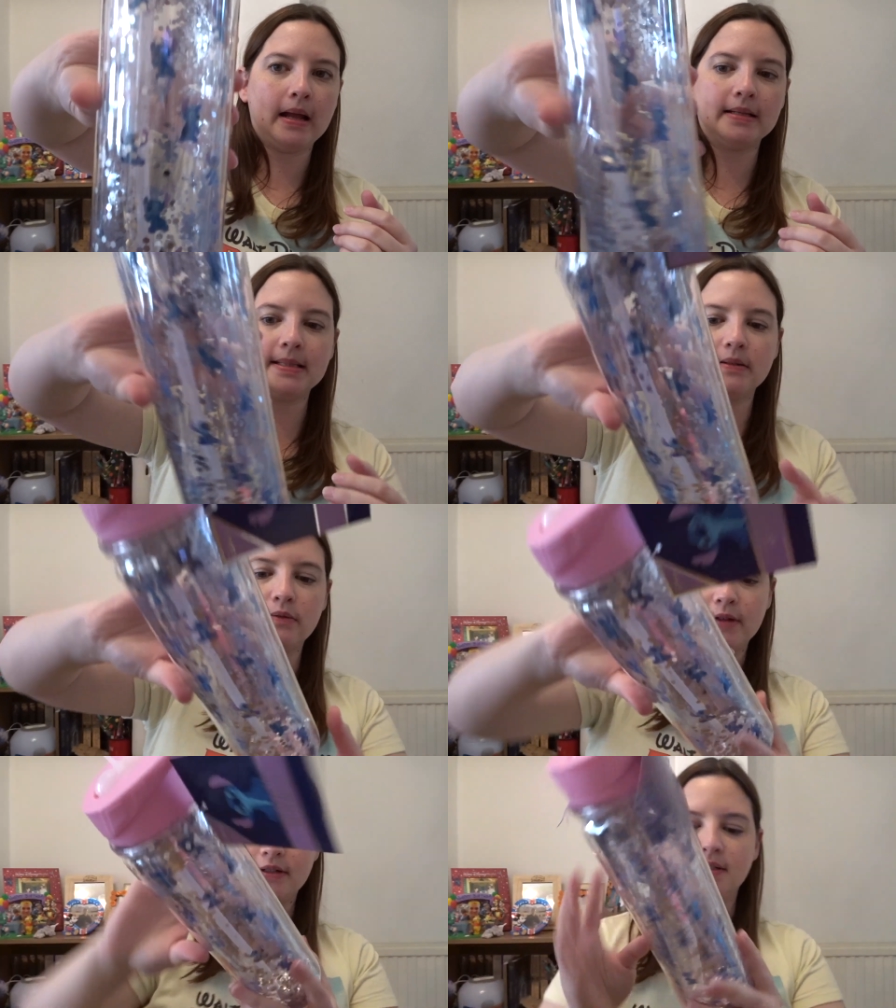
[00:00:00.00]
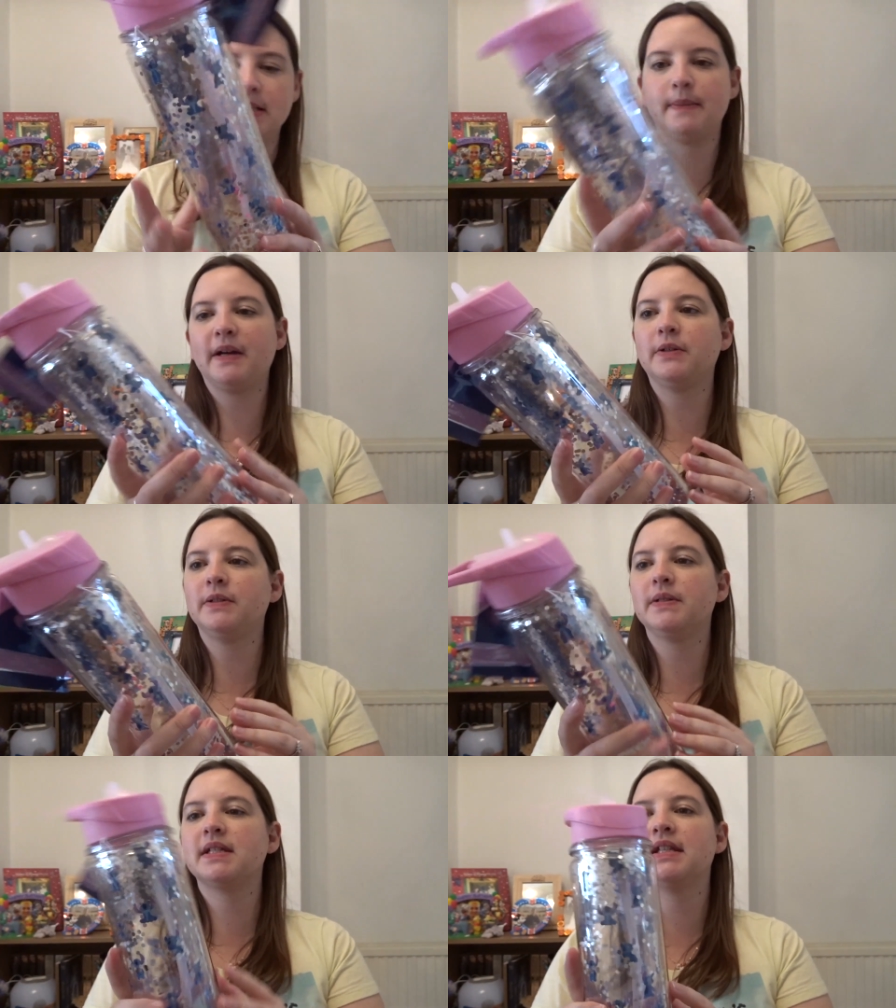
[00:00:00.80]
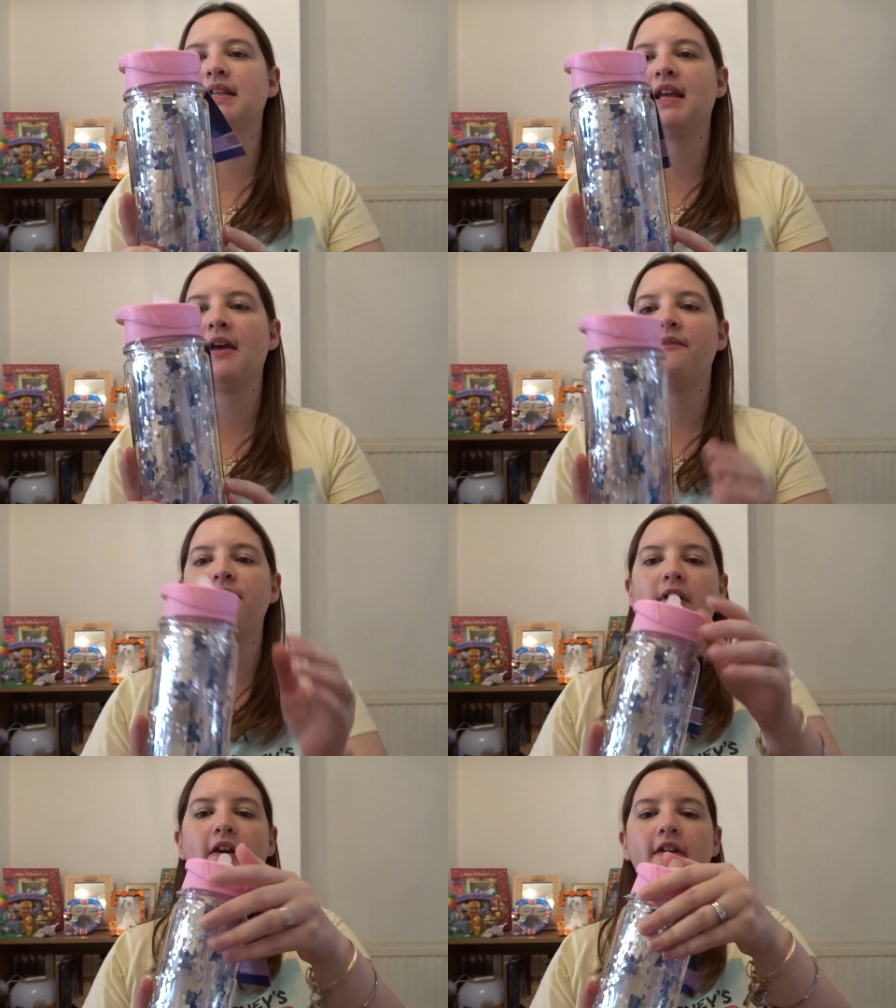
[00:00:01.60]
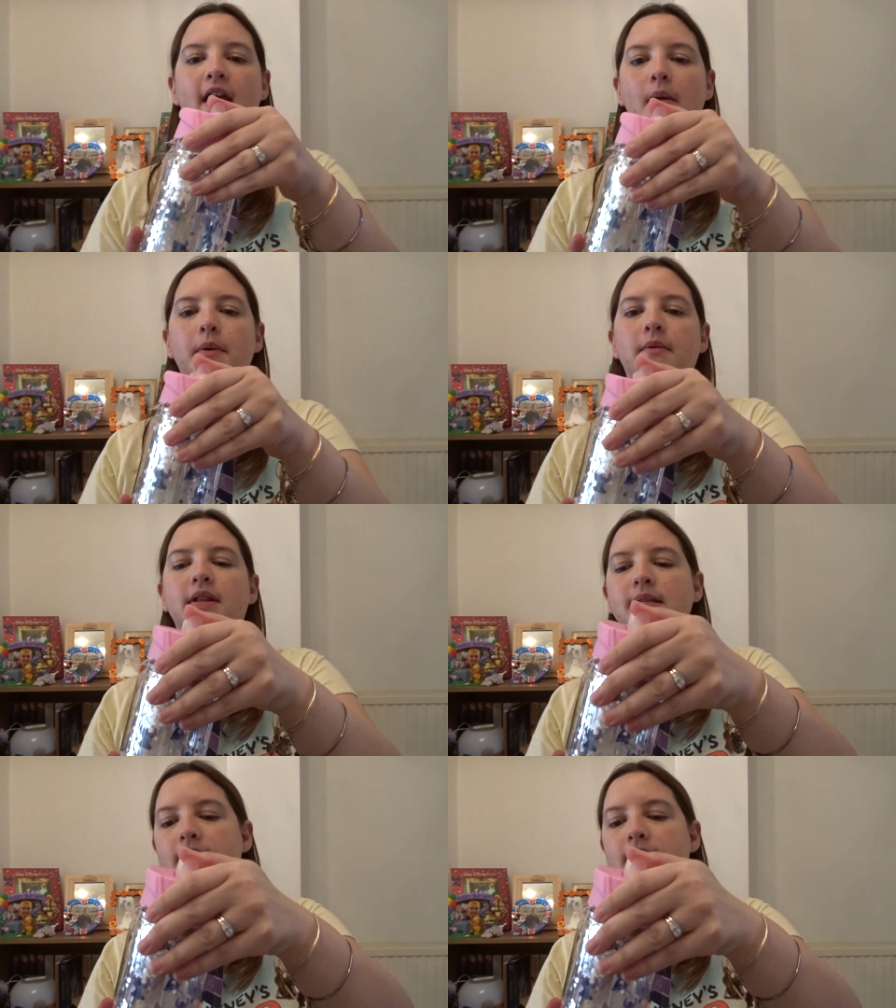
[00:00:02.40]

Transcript: silver speckles. Very happy with this.